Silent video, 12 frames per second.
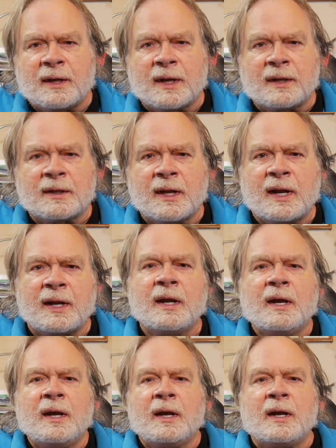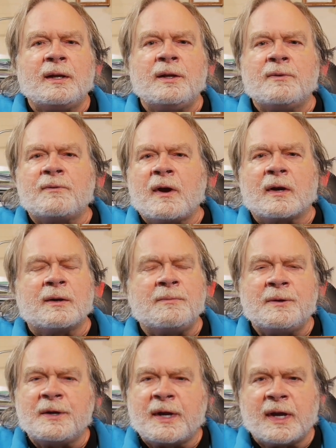like that, and you've got
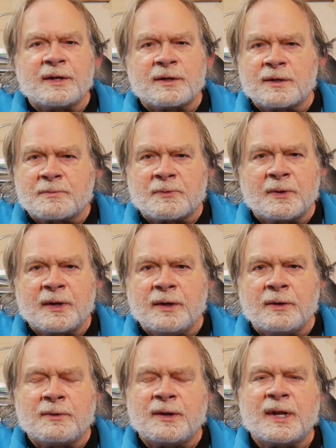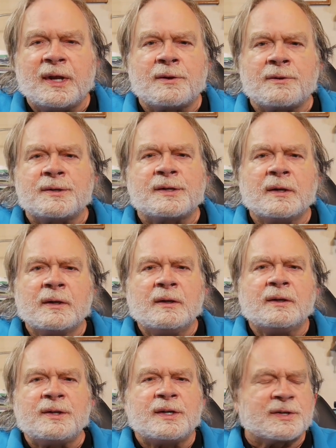communications between you and the others
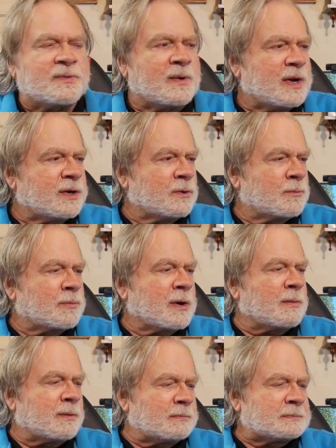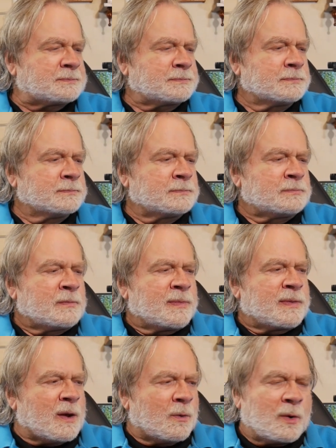just fine, no problem.
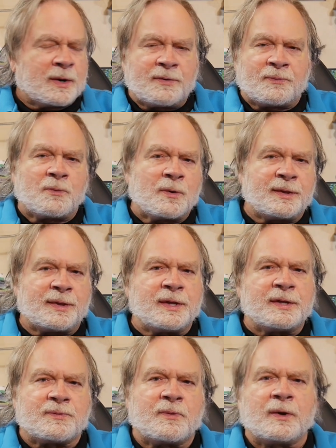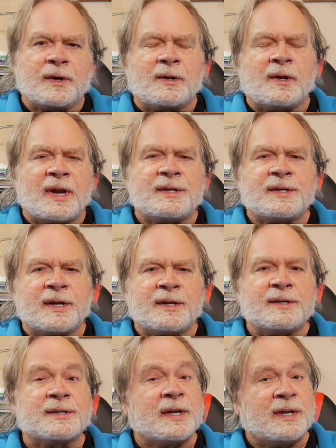Now, what if one of these vertical
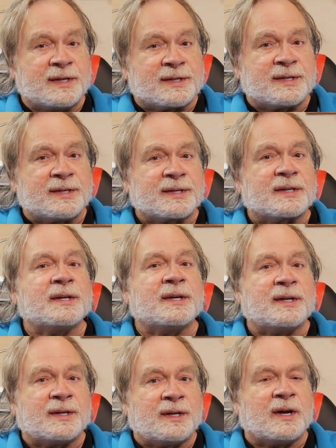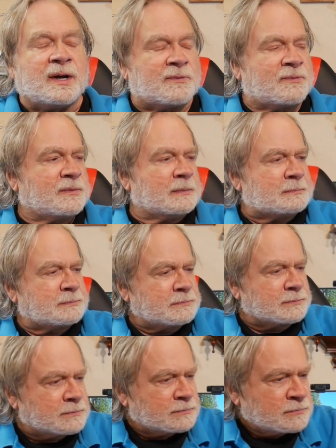antennas isn't enough?
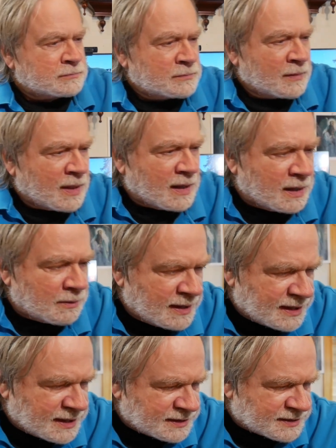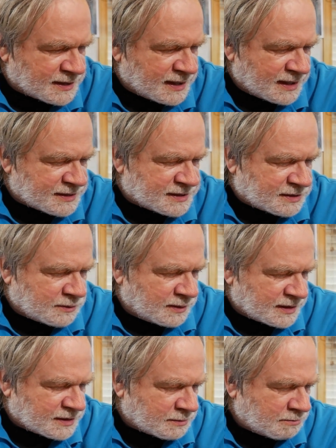I ran into that
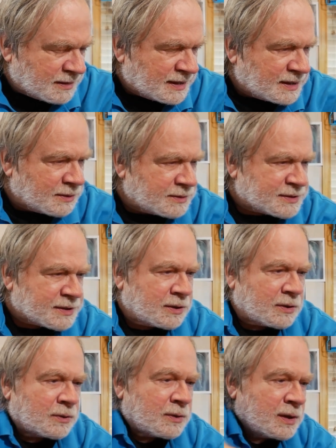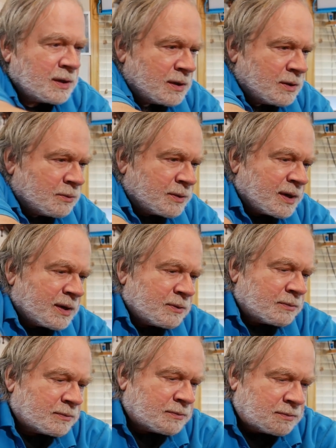situation many years ago when
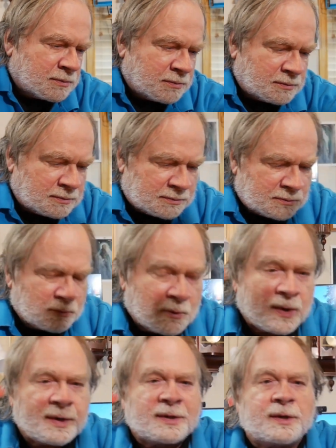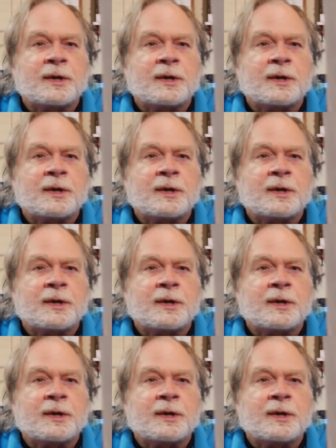I wanted to